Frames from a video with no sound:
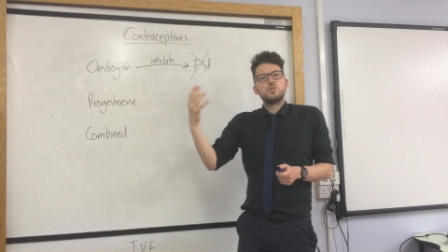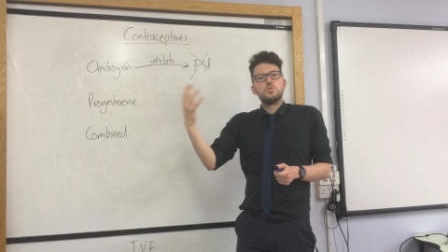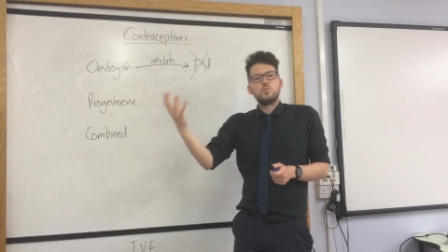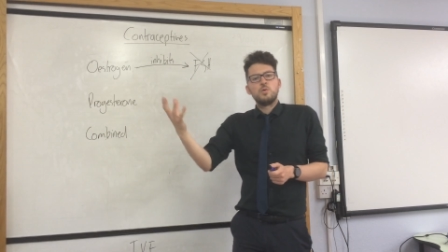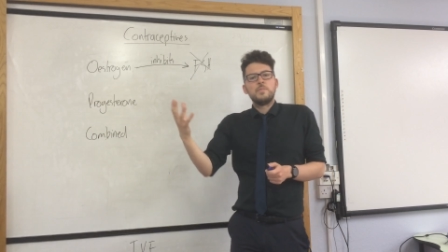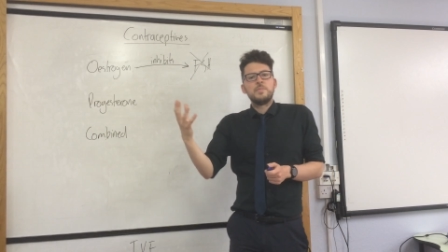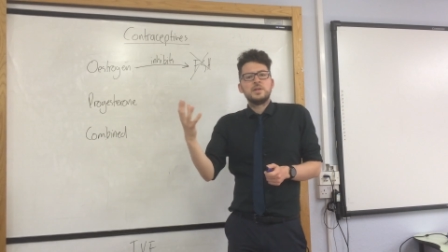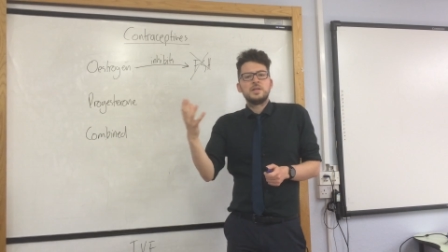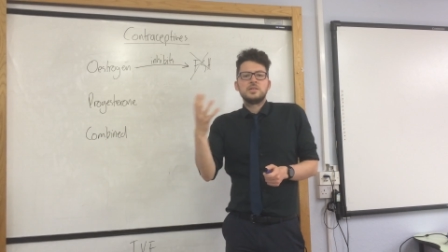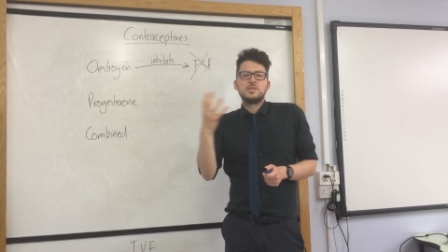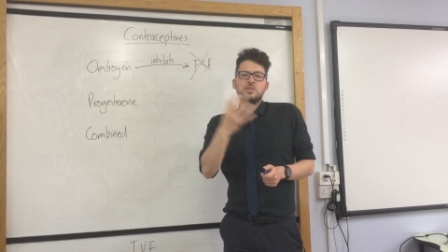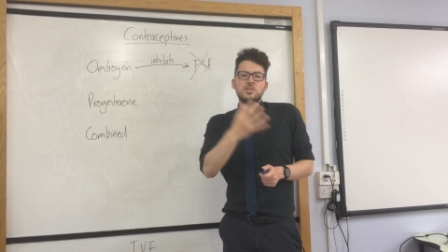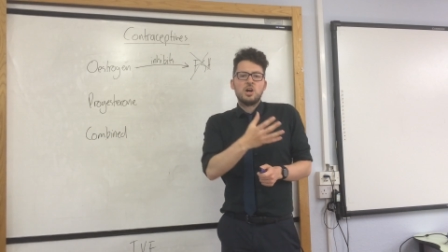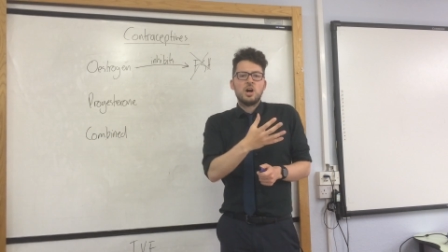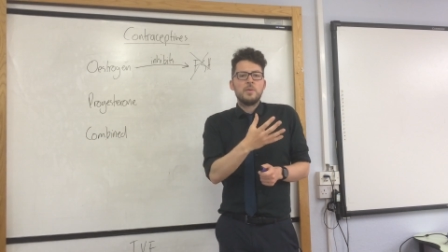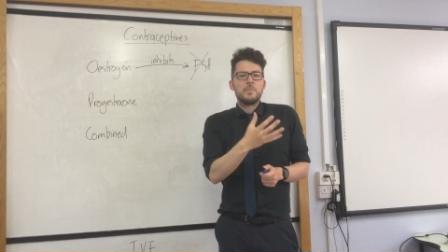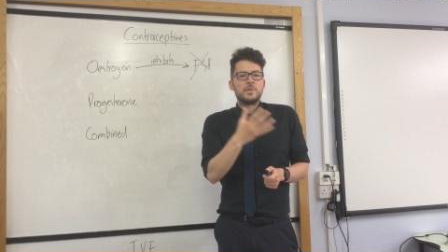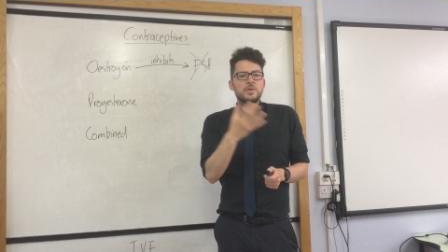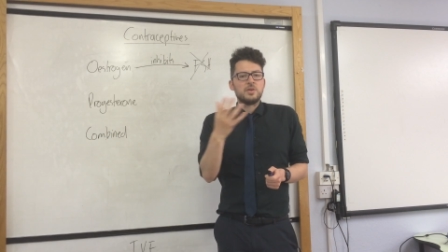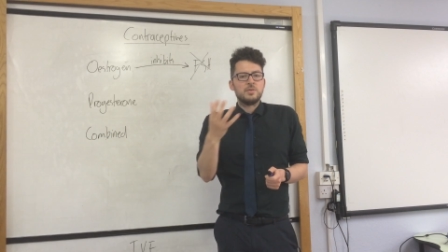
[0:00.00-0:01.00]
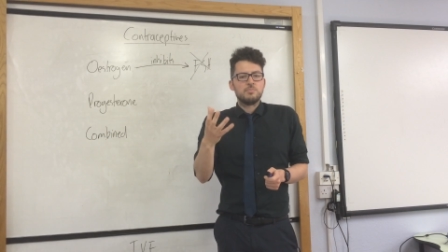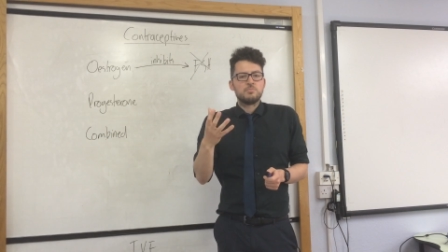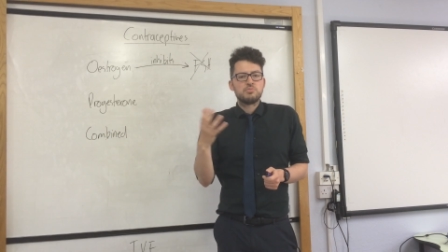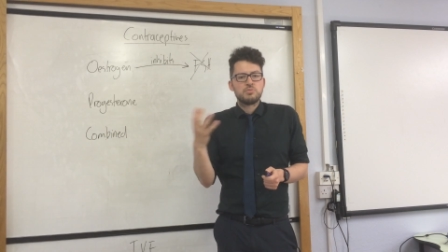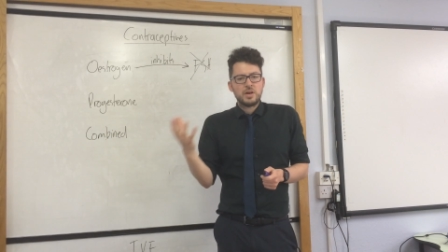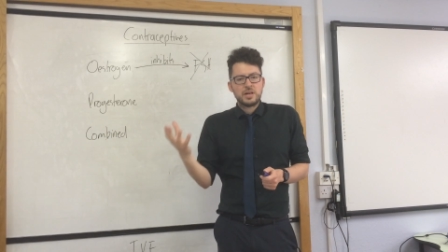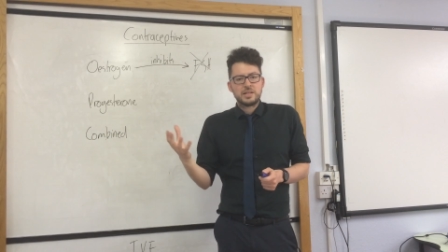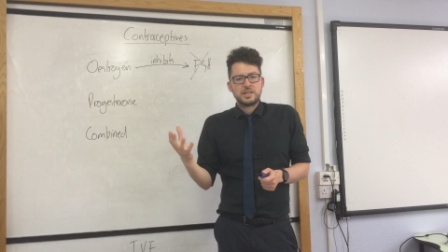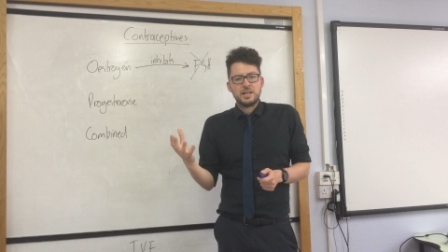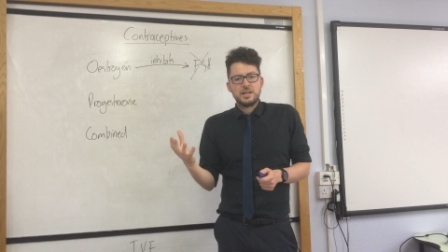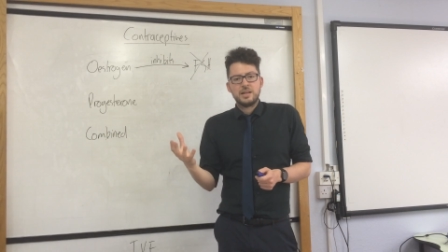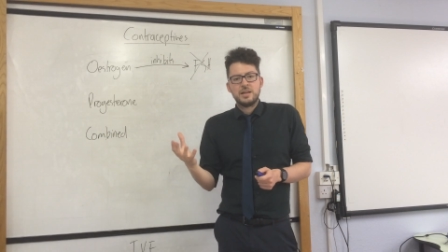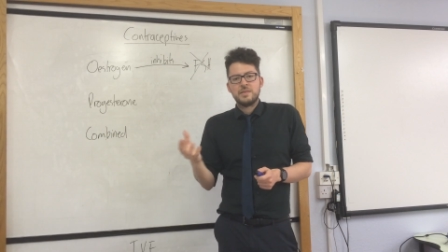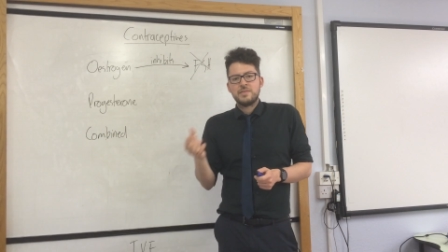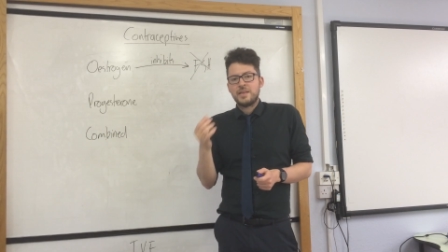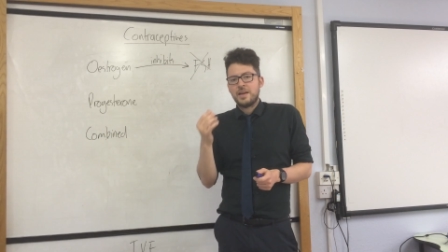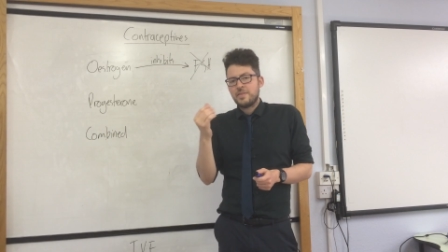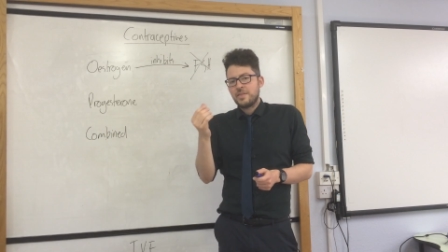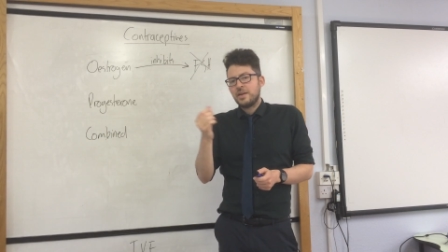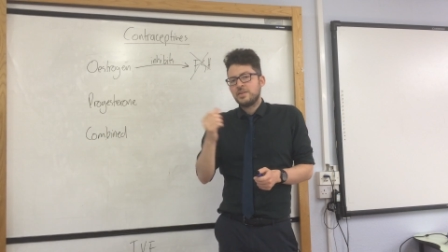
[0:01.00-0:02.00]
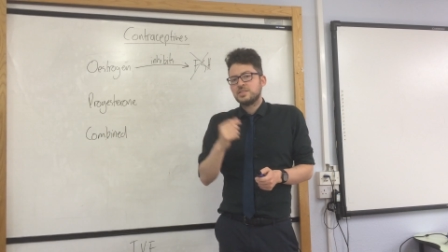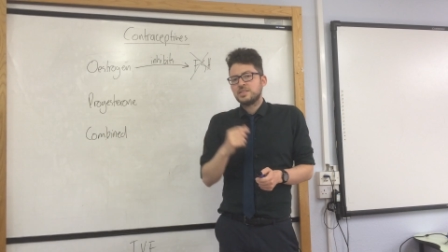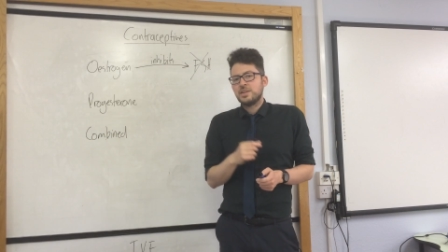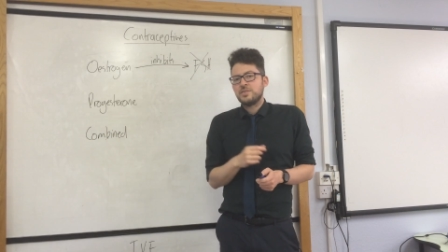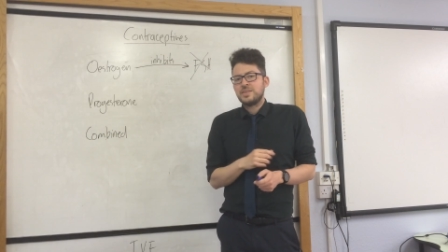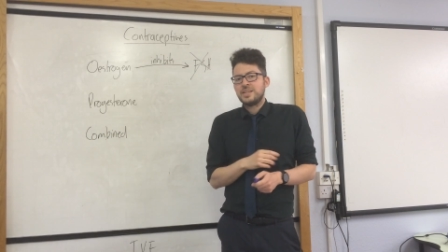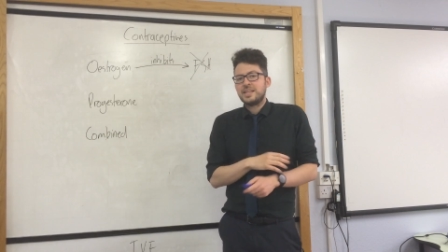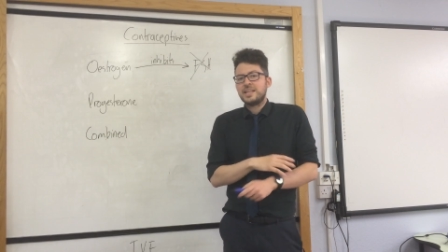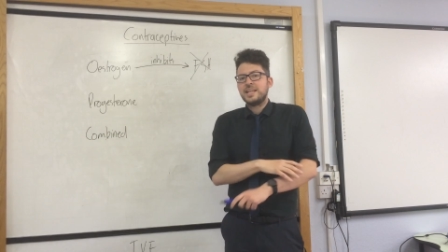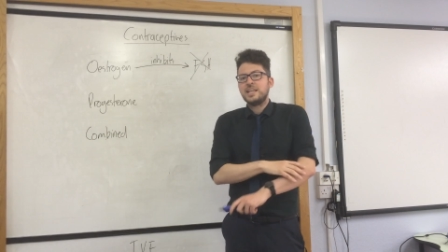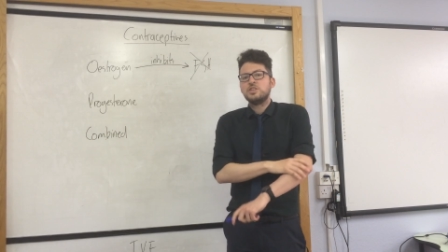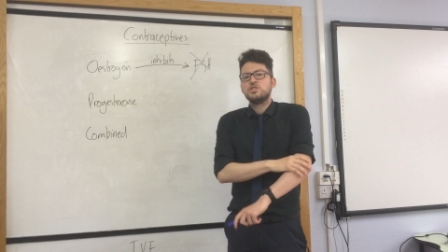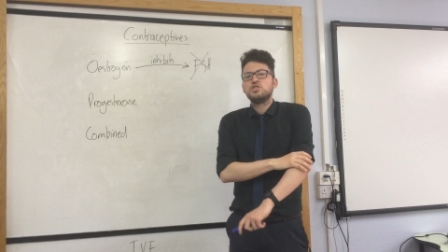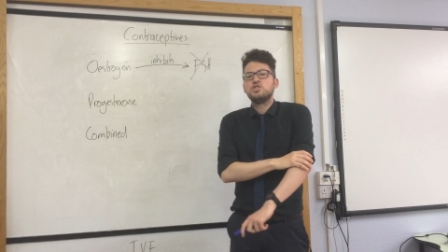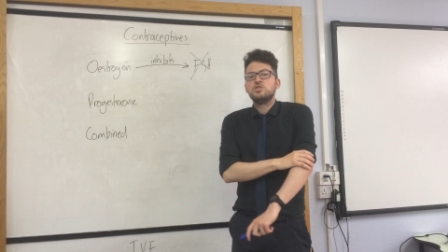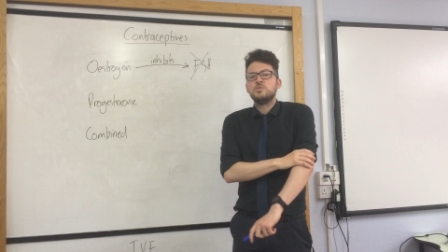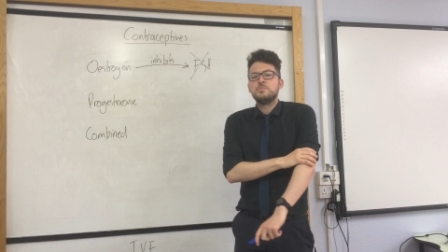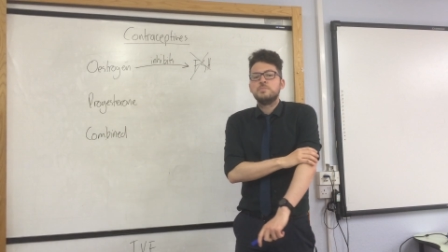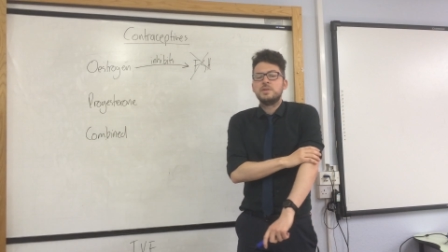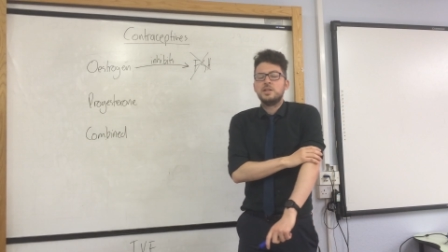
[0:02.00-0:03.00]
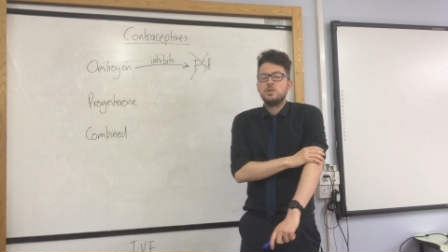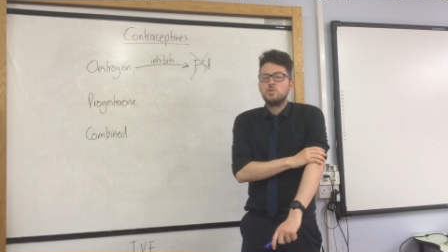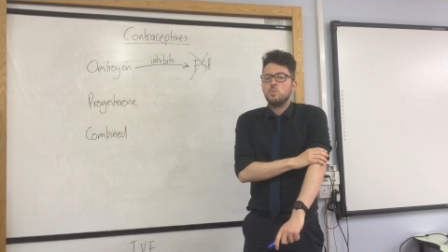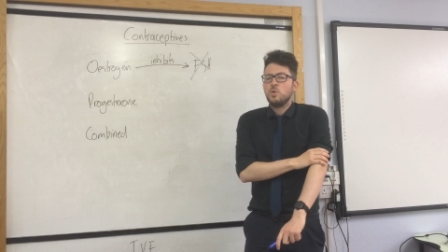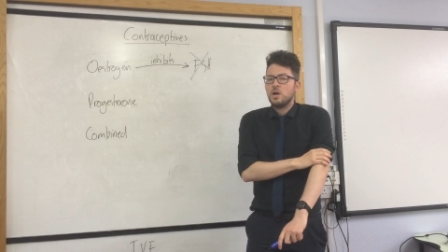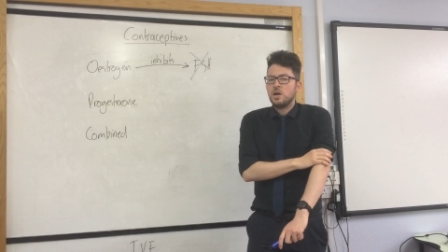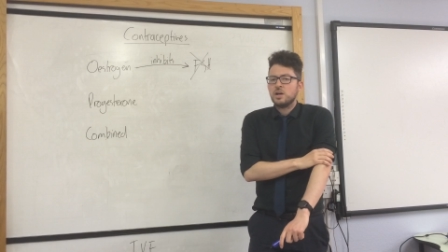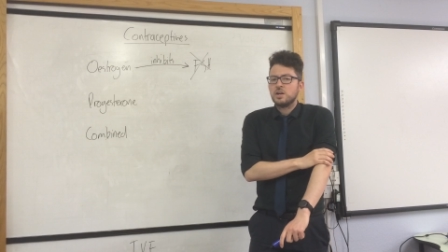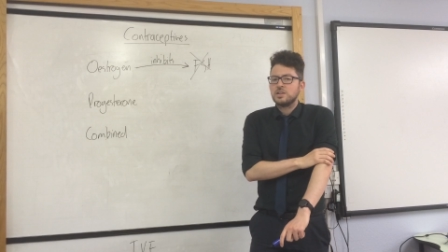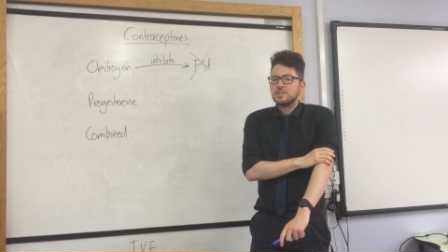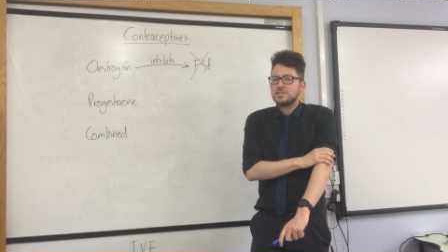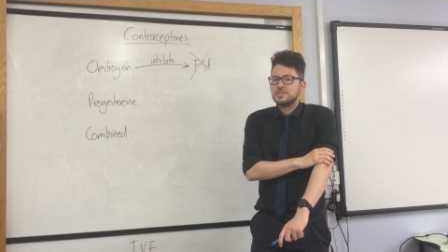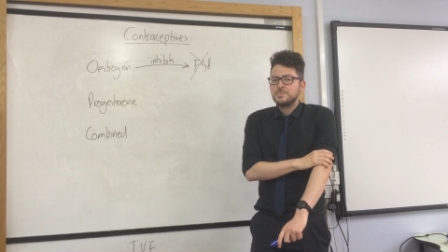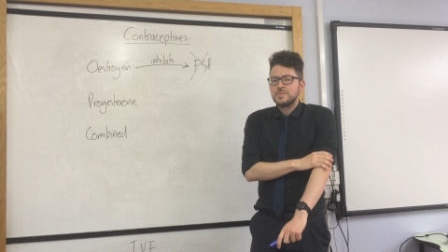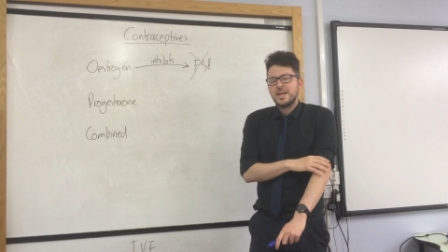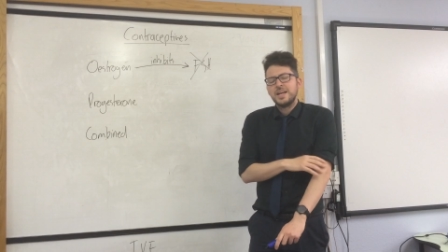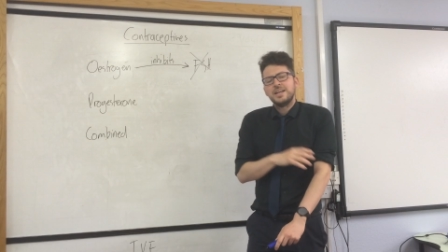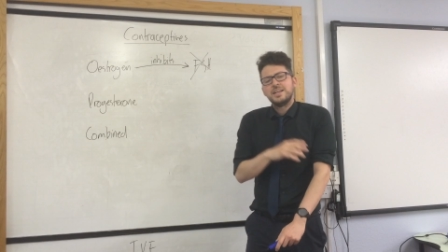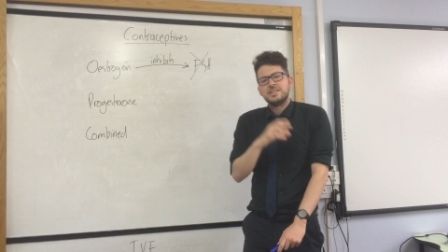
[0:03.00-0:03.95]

the woman can't become pregnant. Now that's how the estrogen pill worked.